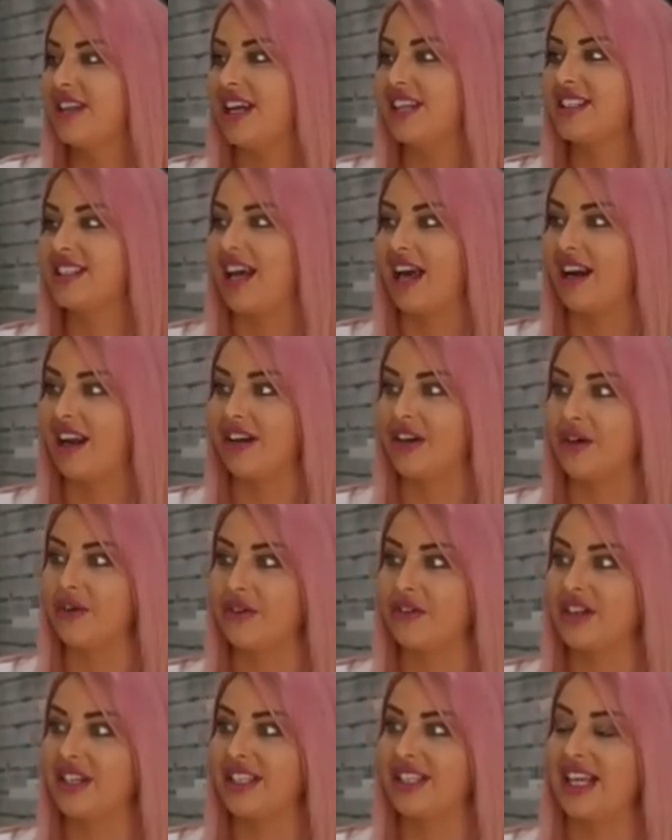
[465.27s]
a salon
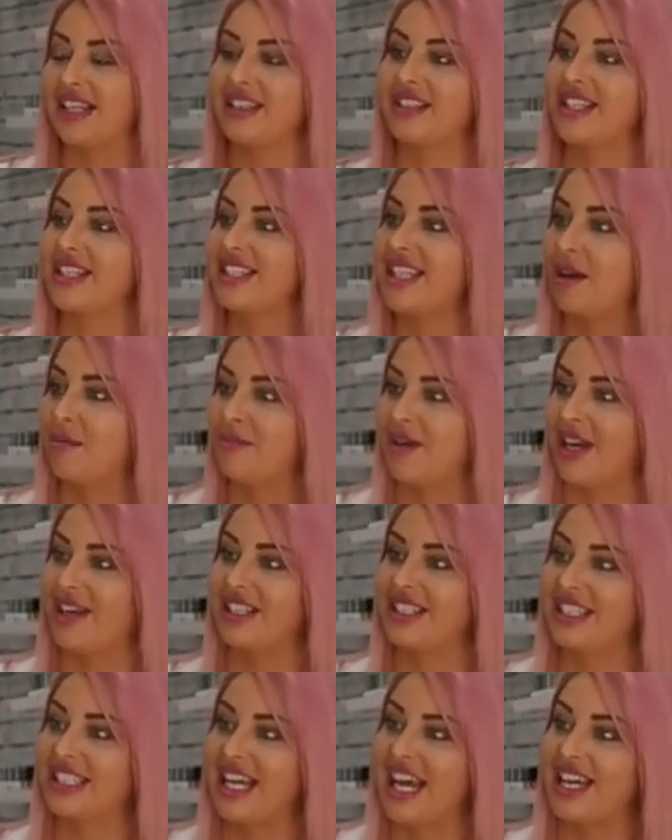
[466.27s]
owner in a sense. I stand
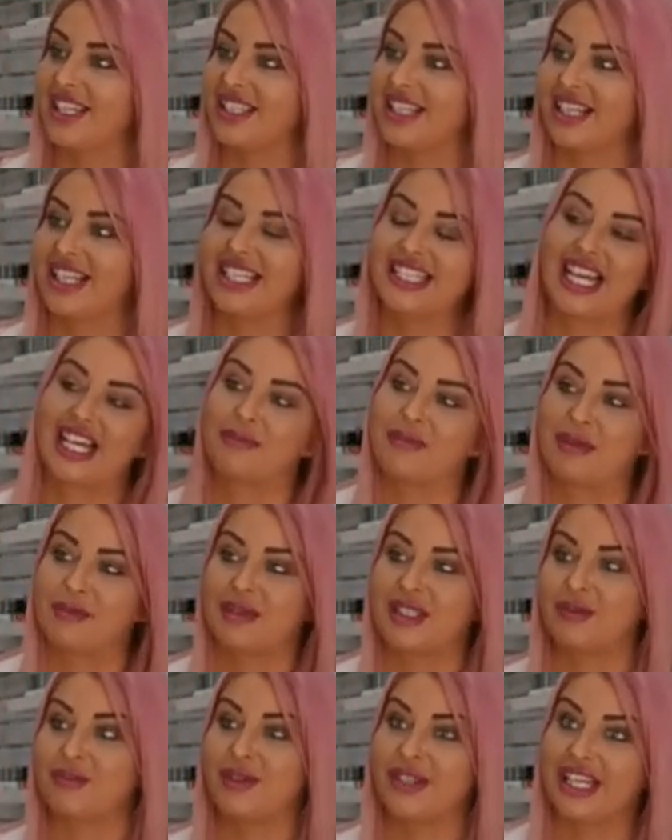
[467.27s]
behind the desk and I take
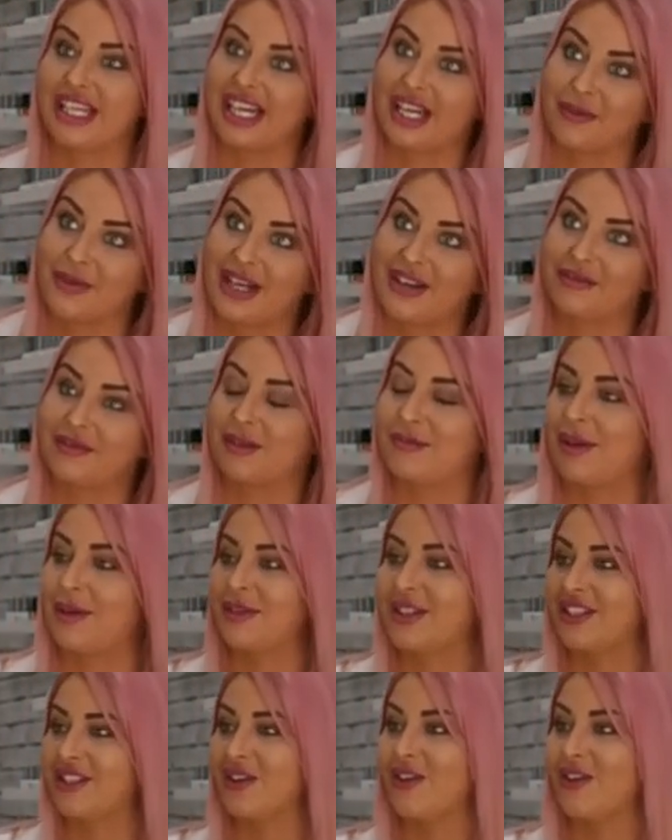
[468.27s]
people's money and I wave them out the